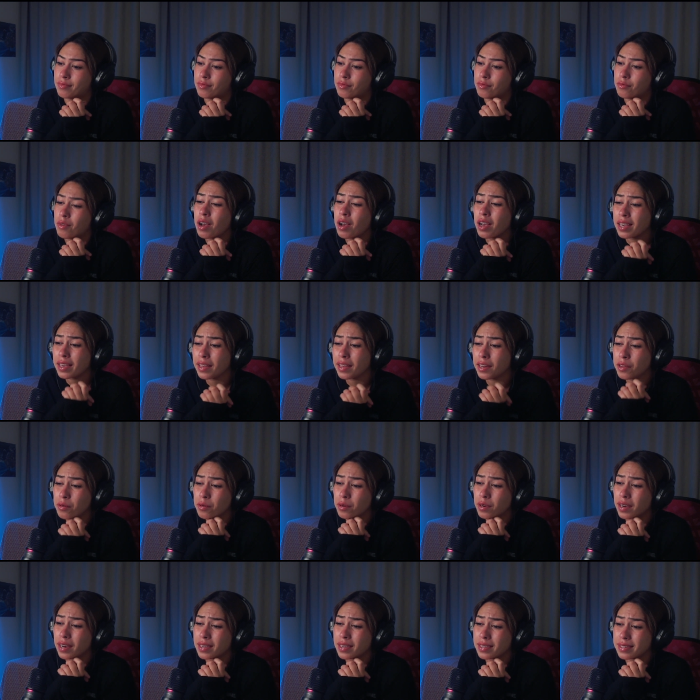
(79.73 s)
what can
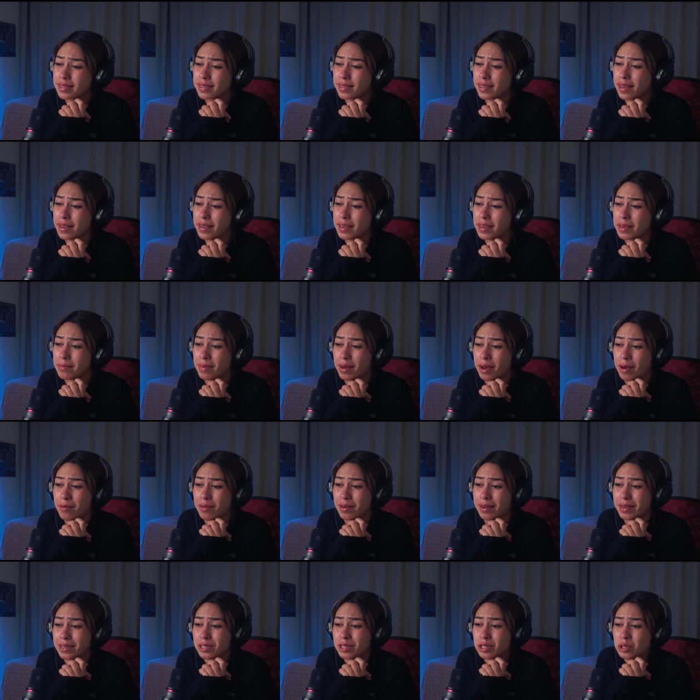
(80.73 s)
you guys like
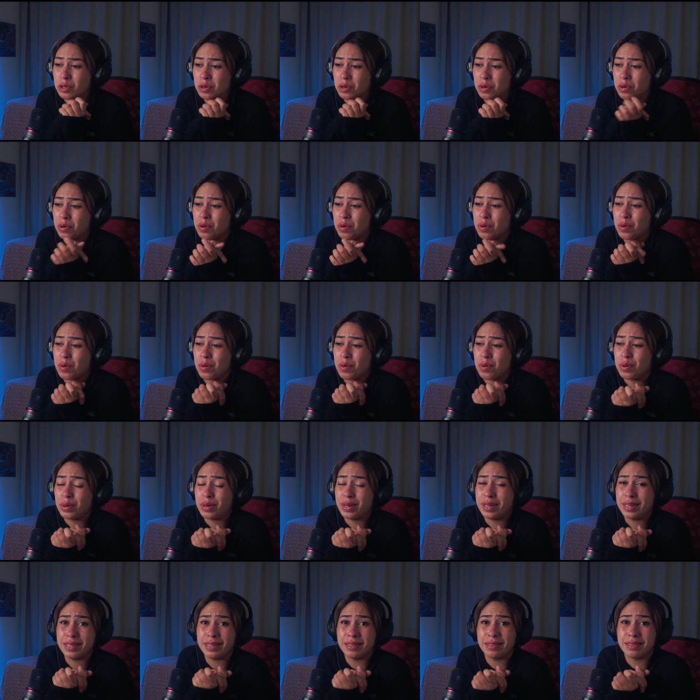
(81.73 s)
about it it's so
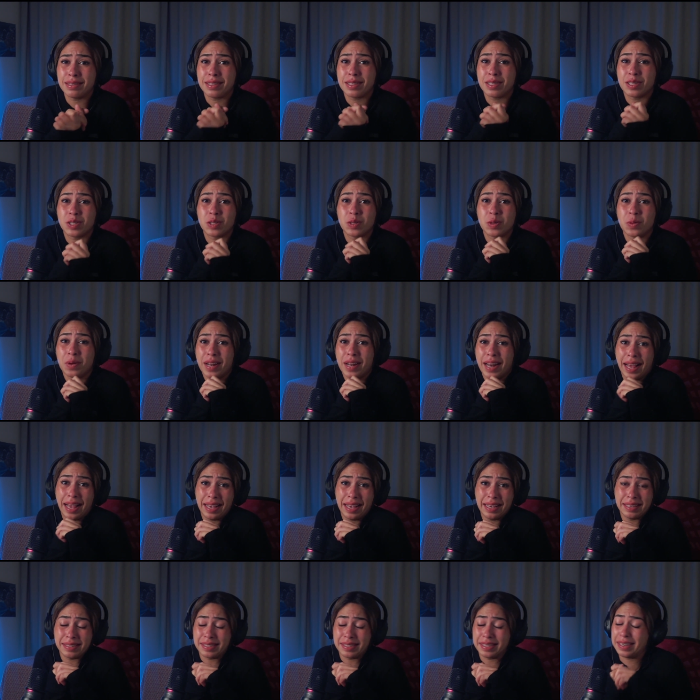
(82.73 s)
cold it's so
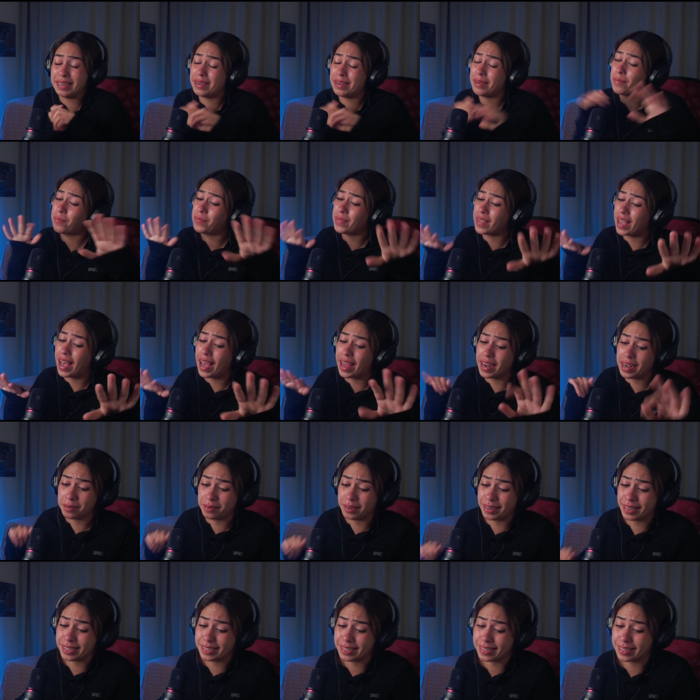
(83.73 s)
lazy
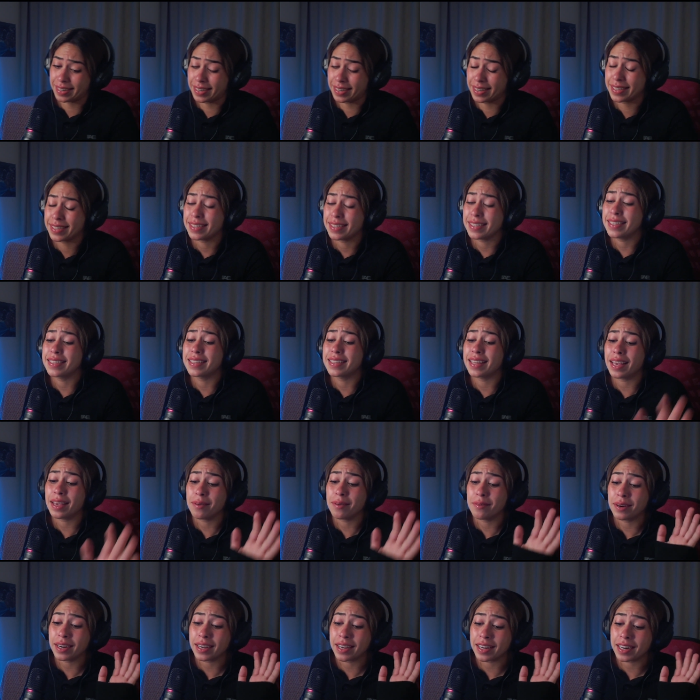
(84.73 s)
anyways guys today
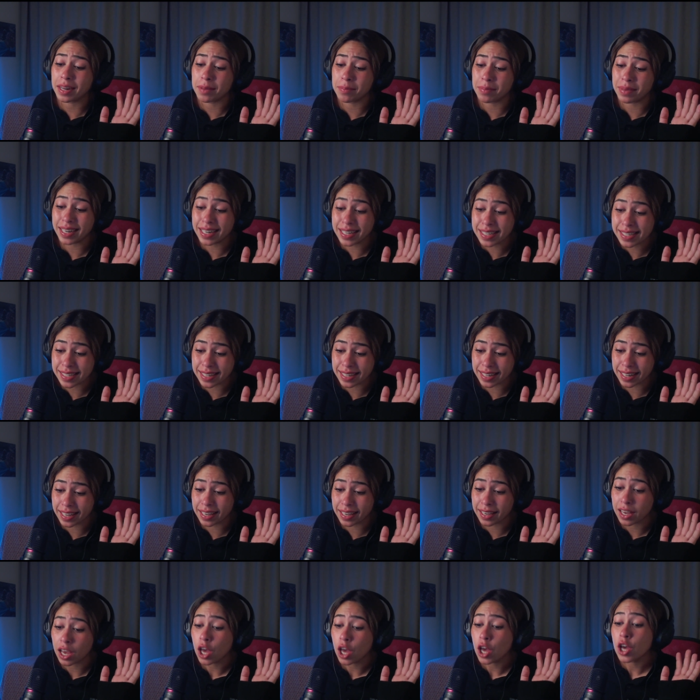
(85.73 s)
we're gonna be
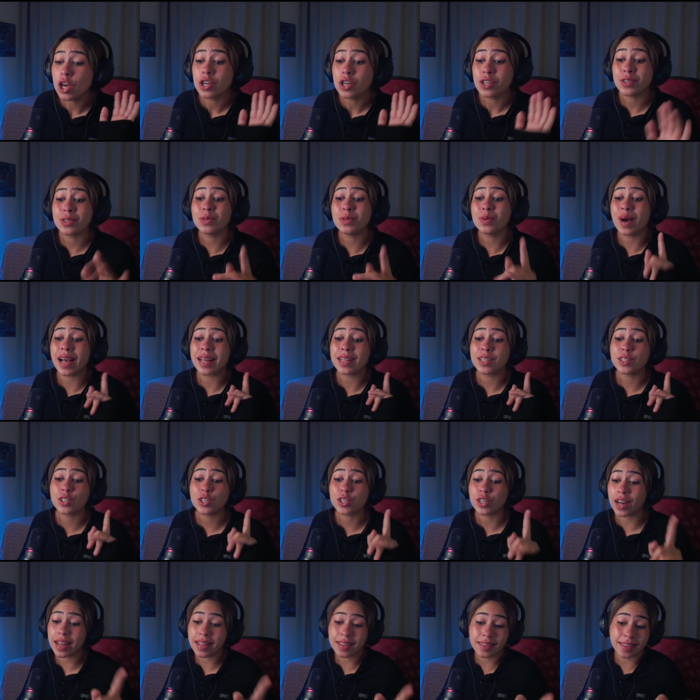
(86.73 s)
listening to a
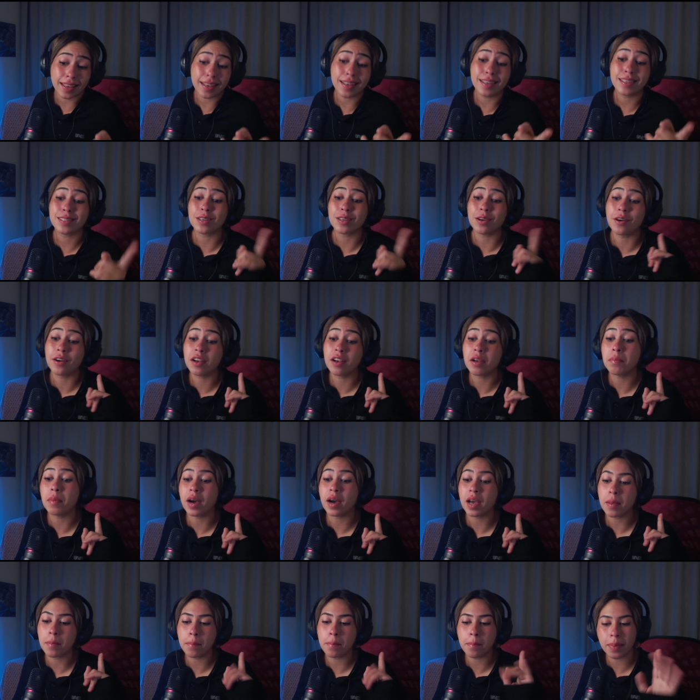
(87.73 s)
trending song
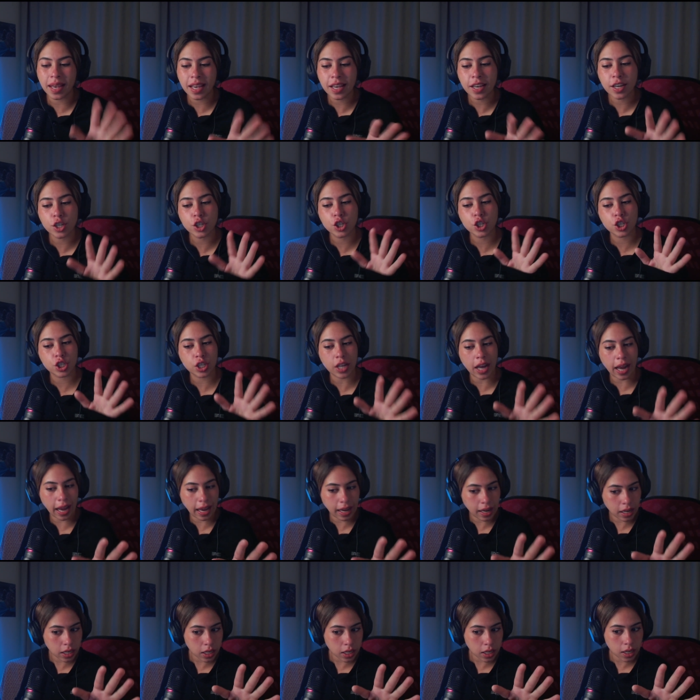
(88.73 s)
by big
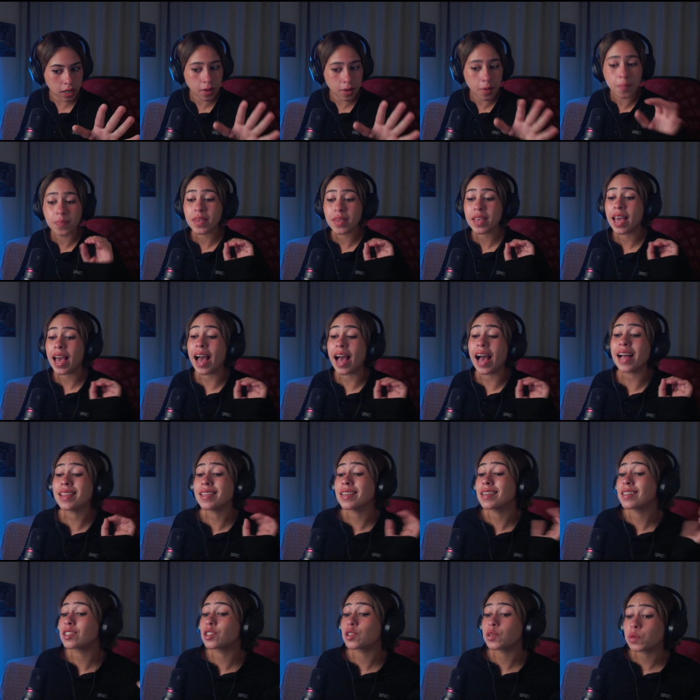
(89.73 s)
shane
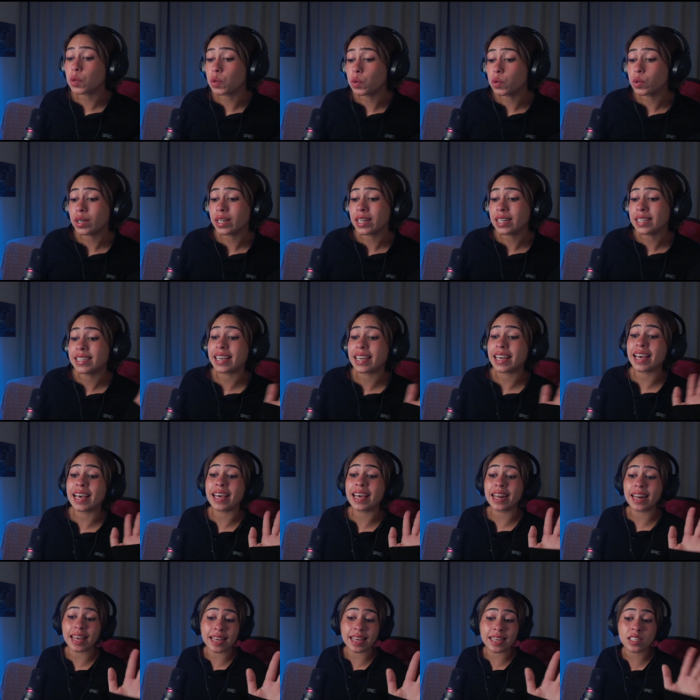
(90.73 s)
and it's called
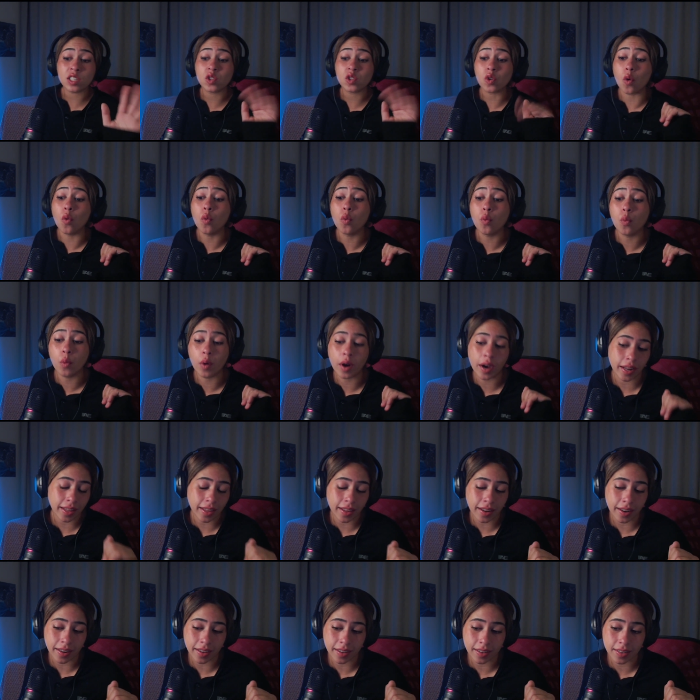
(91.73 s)
It Is What
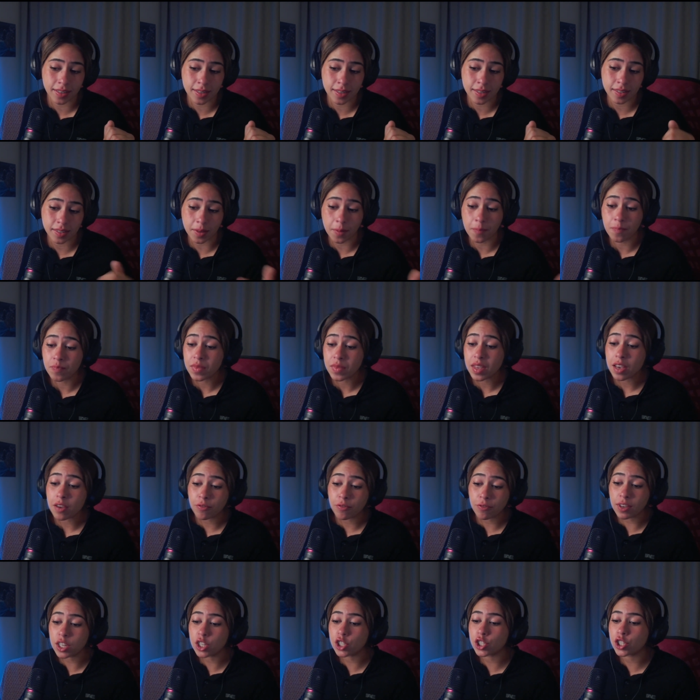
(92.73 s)
It Is
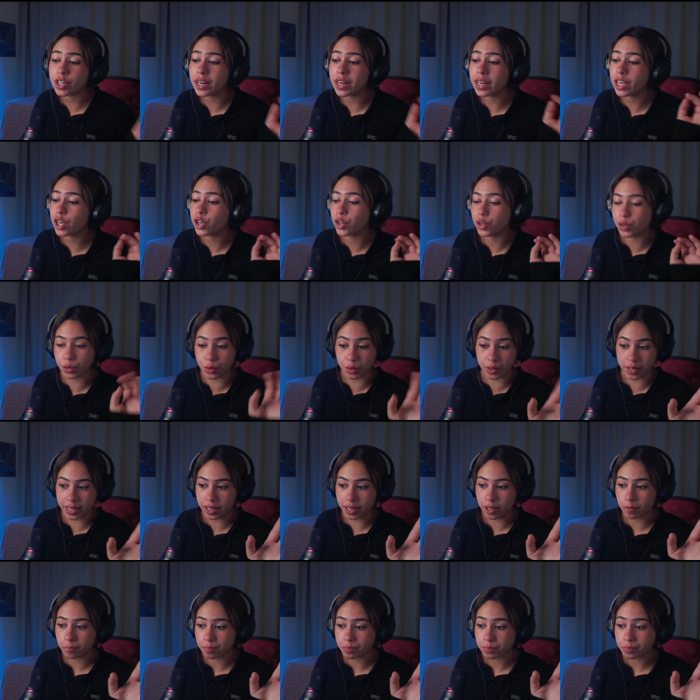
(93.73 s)
featuring Gunna.